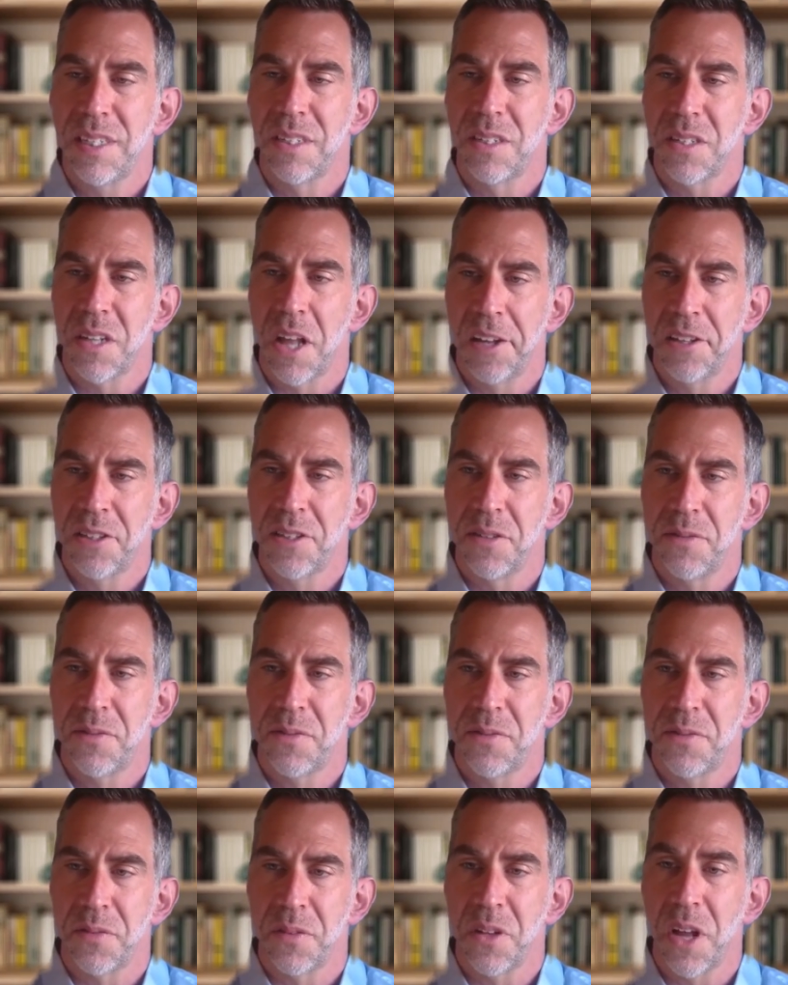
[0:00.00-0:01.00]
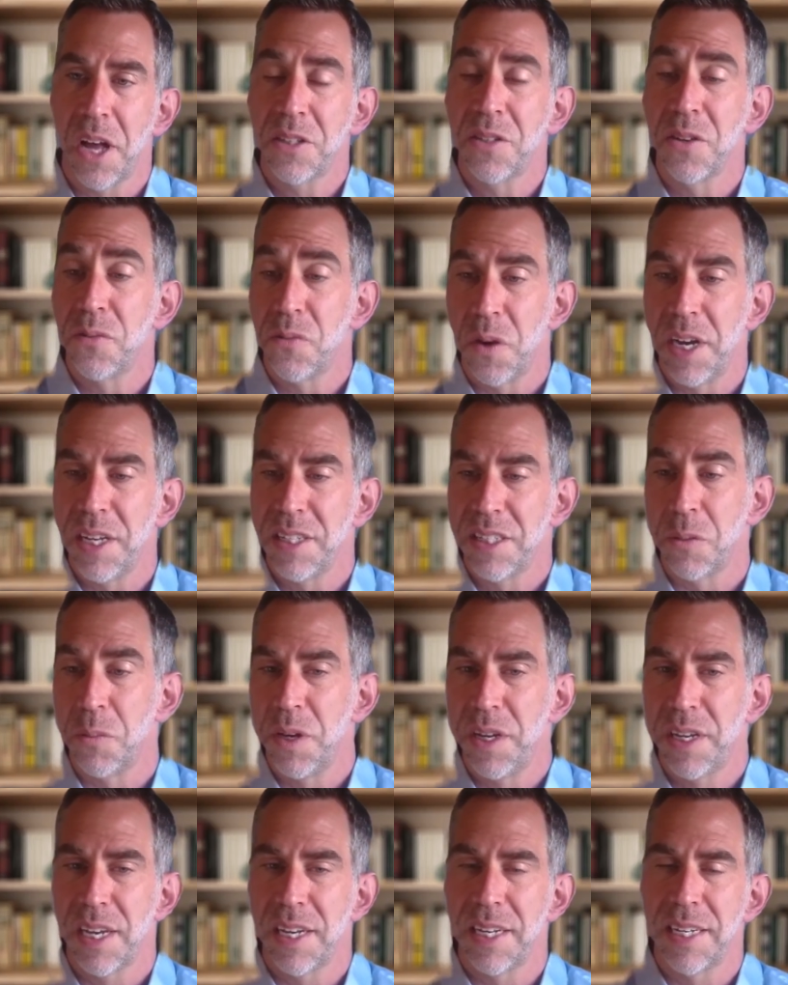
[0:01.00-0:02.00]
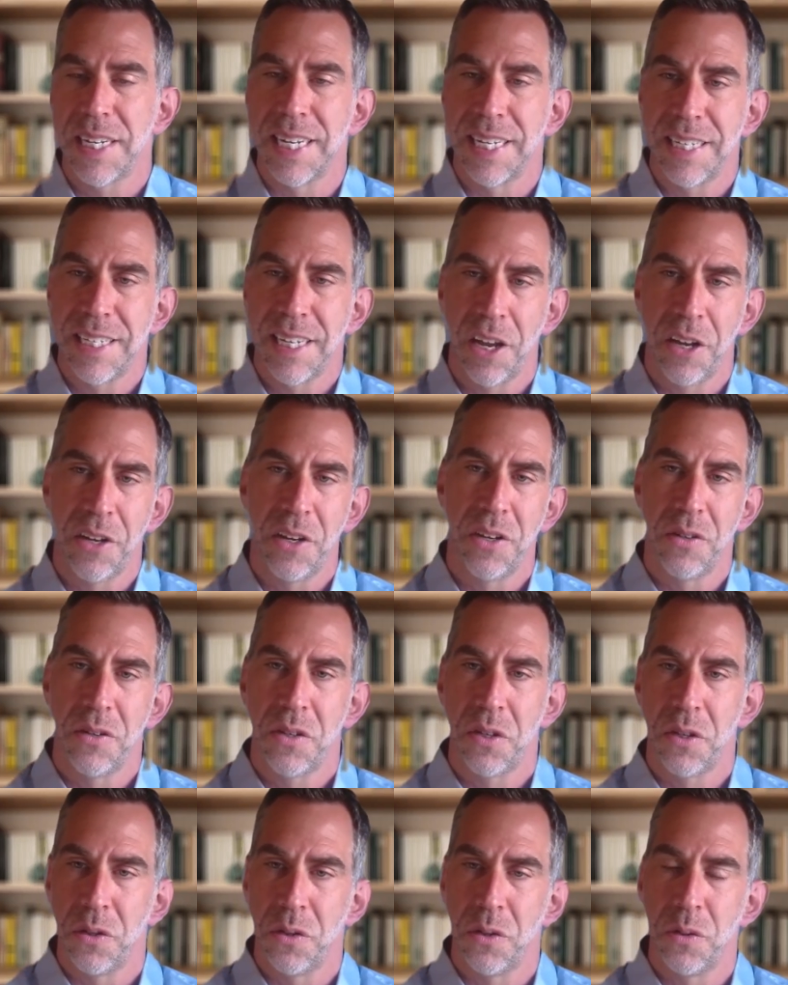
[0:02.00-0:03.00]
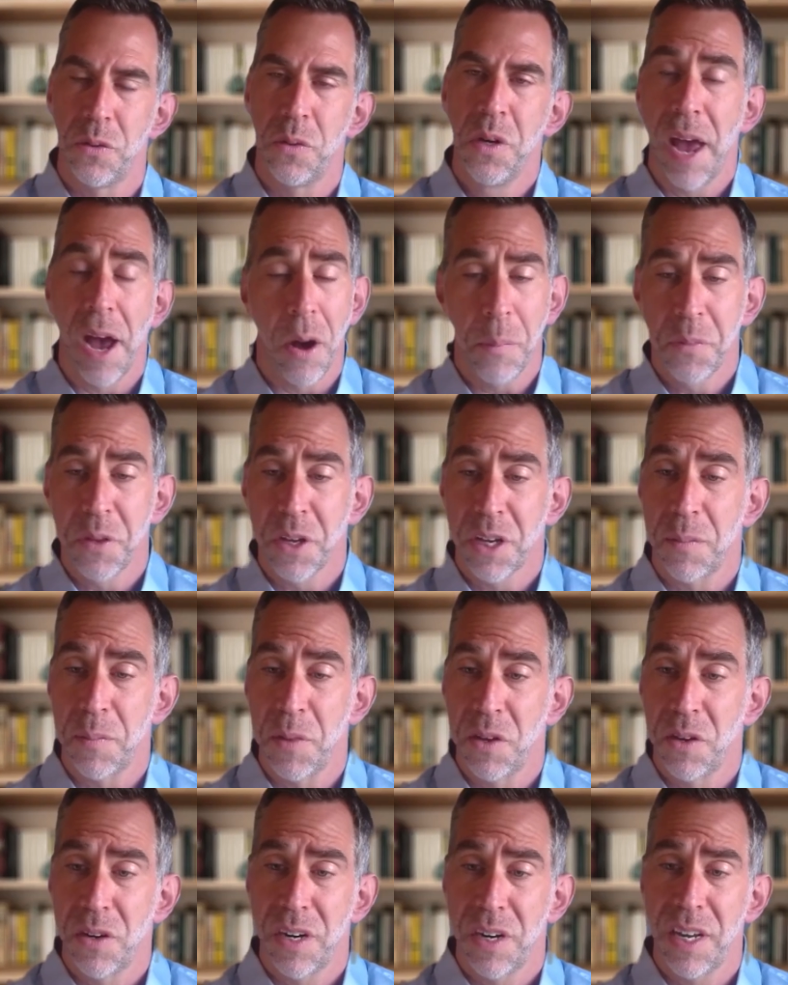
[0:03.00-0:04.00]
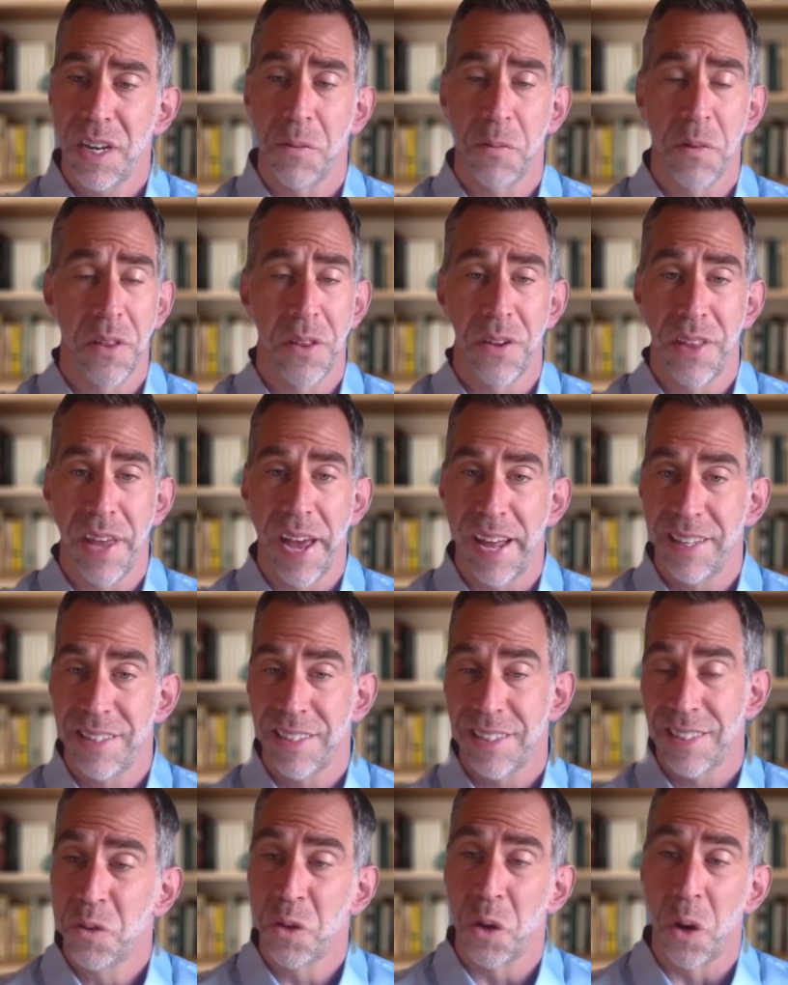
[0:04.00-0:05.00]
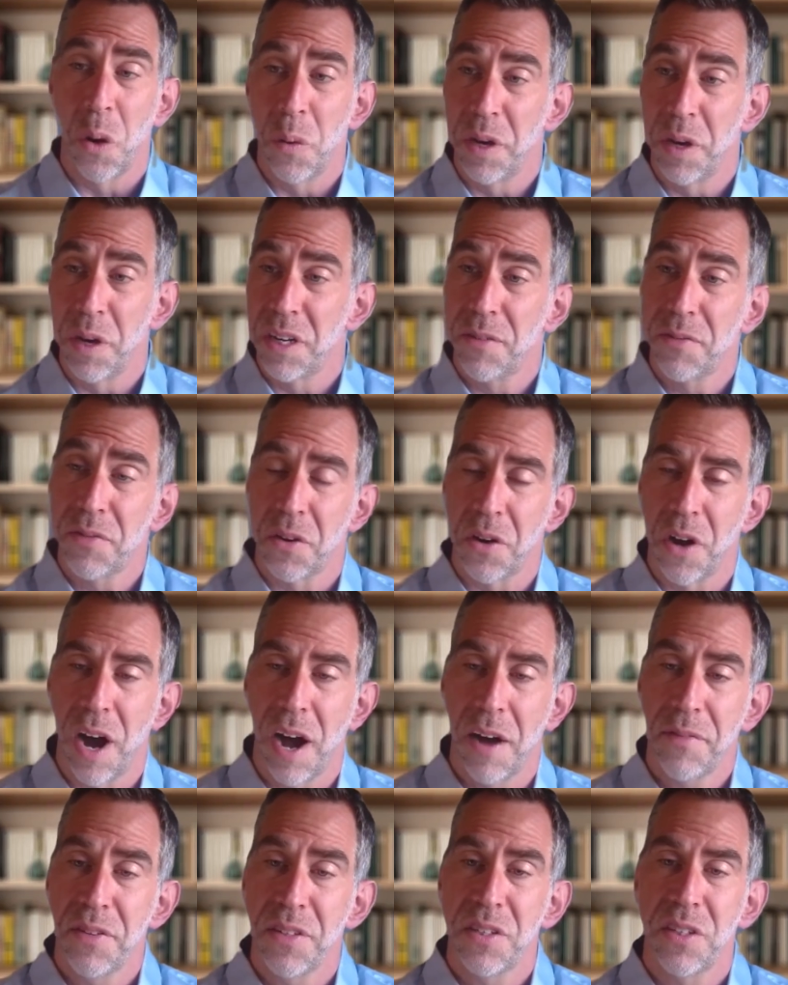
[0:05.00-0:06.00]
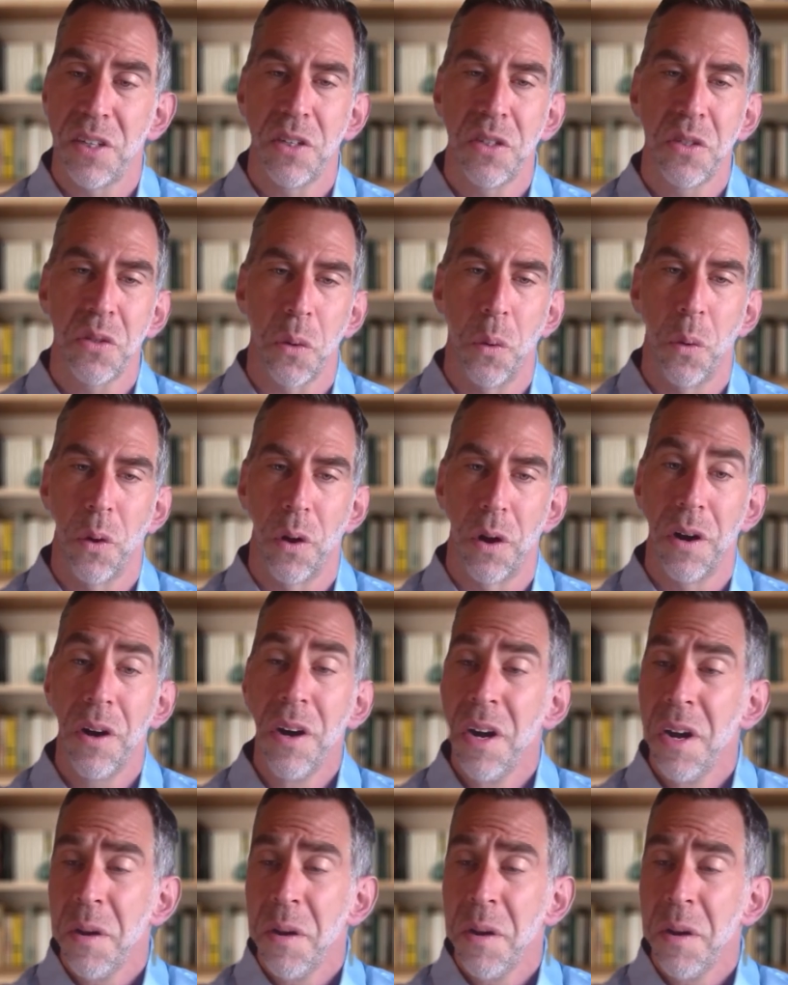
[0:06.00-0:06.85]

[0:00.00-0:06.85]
There's lots of ways that we can continue to help the community, and whether that's growing different offices or